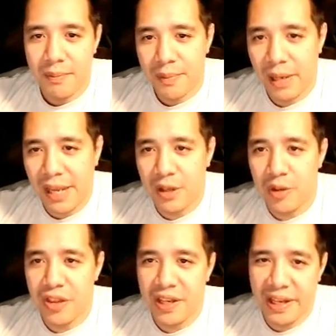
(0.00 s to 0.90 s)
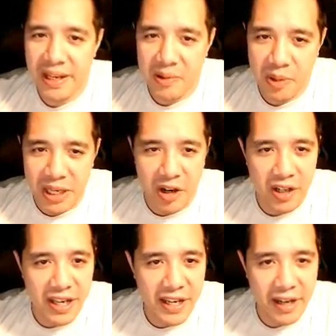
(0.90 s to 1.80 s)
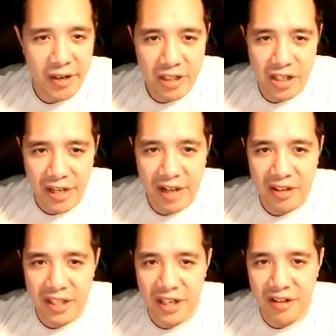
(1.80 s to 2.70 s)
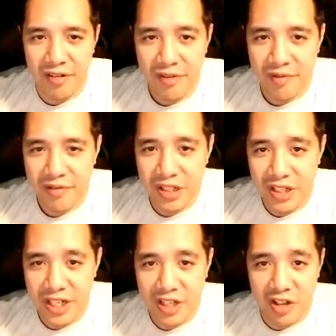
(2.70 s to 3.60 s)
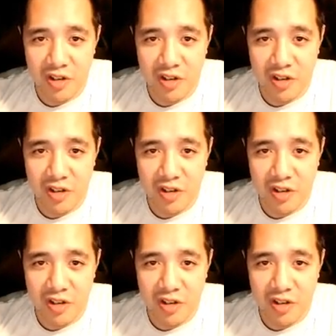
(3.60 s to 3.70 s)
But I do think we are taking our son out to dinner since he is